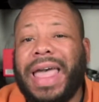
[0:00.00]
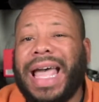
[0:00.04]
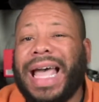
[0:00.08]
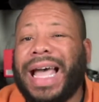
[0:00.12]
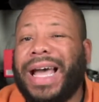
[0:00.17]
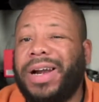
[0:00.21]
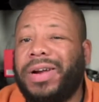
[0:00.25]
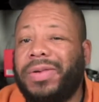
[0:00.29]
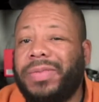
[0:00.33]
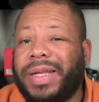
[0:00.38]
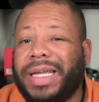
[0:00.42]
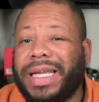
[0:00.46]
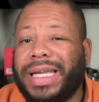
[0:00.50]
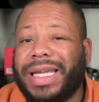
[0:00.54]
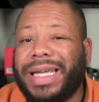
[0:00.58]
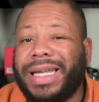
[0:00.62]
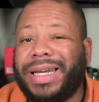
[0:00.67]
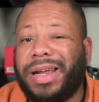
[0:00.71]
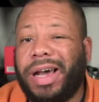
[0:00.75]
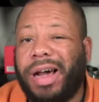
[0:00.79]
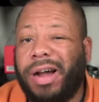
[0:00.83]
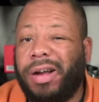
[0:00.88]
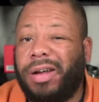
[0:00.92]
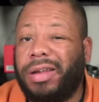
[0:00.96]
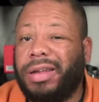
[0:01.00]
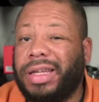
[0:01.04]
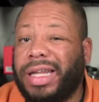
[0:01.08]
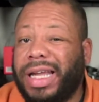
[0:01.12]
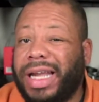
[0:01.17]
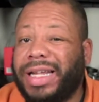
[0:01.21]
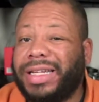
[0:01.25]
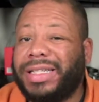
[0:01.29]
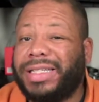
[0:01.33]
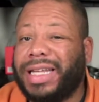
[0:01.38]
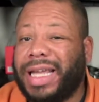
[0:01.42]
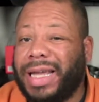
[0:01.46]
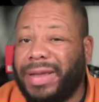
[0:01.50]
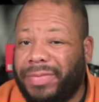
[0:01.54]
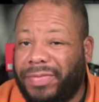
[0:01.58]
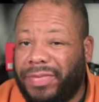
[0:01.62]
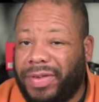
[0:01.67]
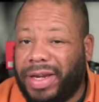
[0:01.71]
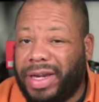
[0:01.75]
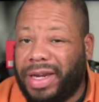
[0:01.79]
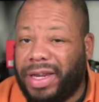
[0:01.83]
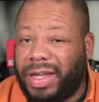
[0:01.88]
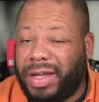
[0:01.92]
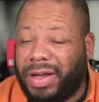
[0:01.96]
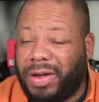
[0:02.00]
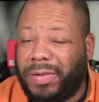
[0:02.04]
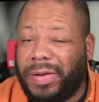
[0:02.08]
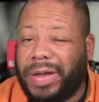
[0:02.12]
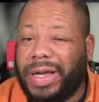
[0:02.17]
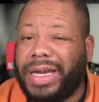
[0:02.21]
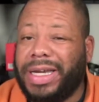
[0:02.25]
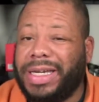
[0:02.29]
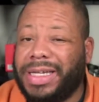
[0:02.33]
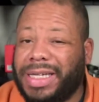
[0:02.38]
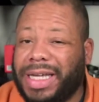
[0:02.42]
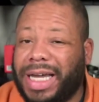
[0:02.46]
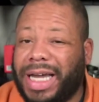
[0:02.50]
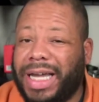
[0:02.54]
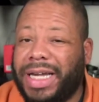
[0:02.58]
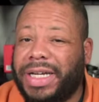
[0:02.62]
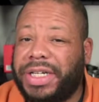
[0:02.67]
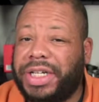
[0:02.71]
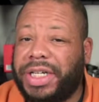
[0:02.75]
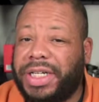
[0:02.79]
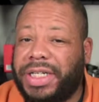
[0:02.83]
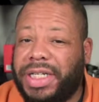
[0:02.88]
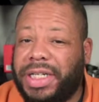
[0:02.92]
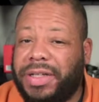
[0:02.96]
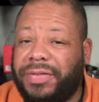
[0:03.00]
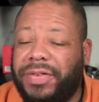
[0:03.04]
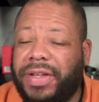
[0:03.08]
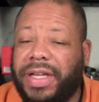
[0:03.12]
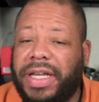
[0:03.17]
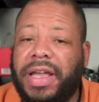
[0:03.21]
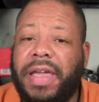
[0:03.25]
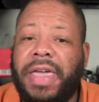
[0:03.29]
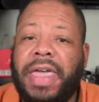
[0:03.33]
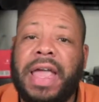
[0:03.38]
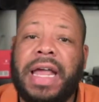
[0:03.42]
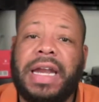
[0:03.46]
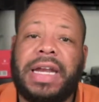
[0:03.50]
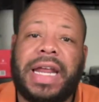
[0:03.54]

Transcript: how do we get our landscape video into IGTV?